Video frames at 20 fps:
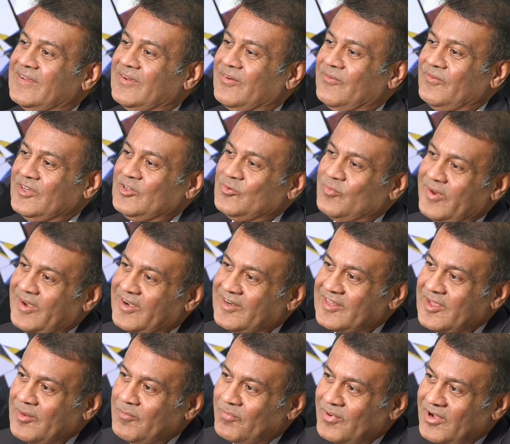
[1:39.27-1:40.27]
which made
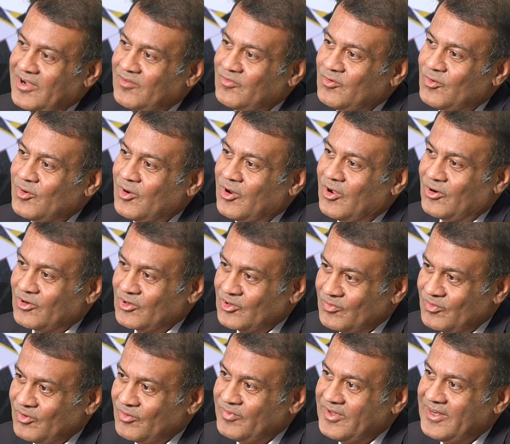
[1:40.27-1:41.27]
them powerful
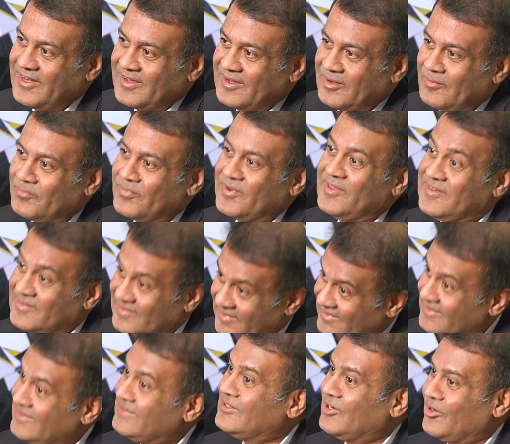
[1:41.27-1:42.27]
automobile companies
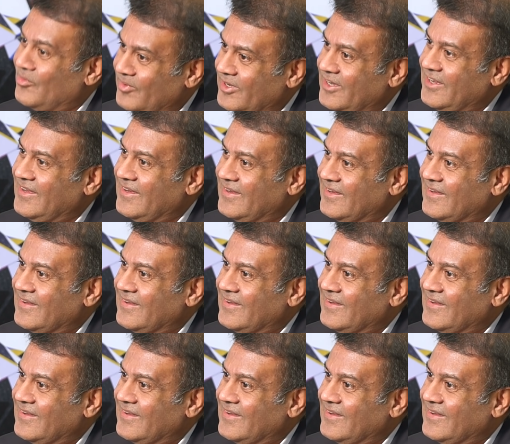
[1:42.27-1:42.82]
in Germany.